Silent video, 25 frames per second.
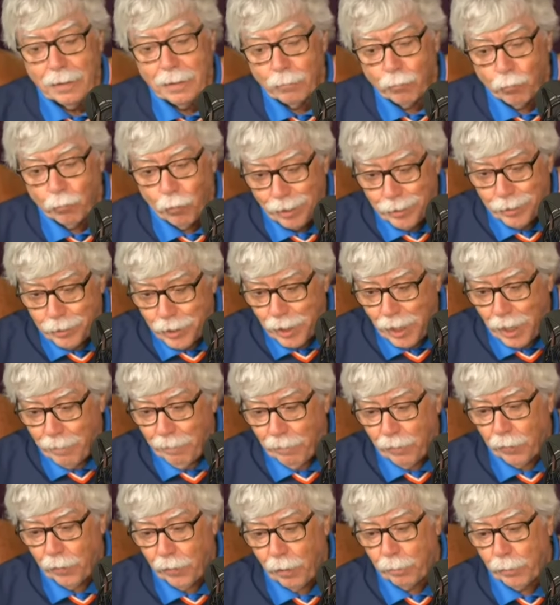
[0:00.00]
Right time
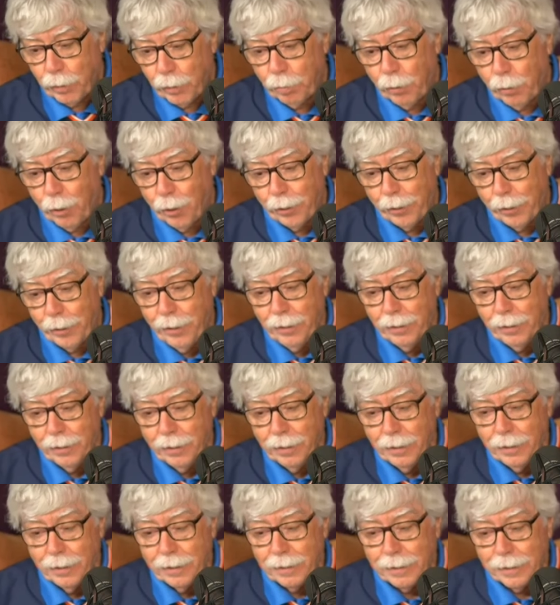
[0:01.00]
for them to play.
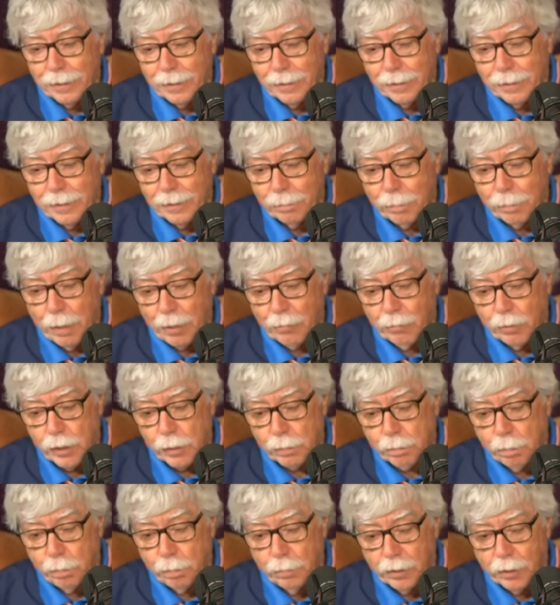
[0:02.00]
Padres,
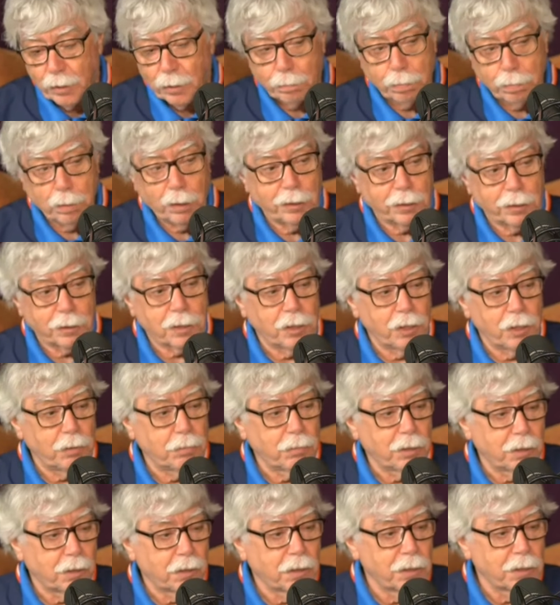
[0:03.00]
you know, play a team
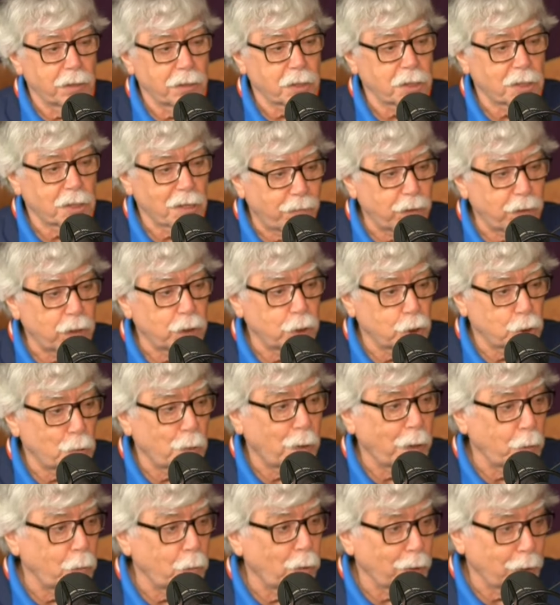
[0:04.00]
that is
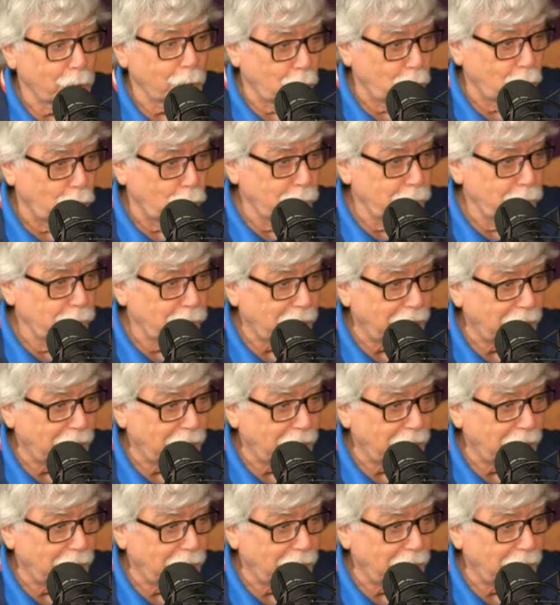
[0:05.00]
7-21 at home.